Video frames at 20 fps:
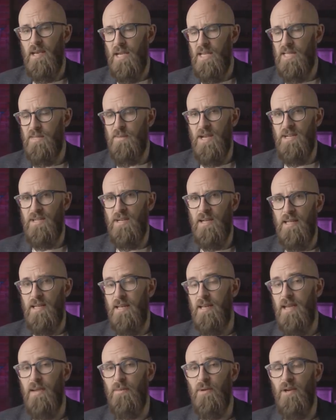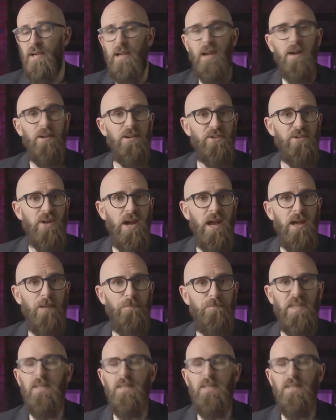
especially neighbouring Eritrea.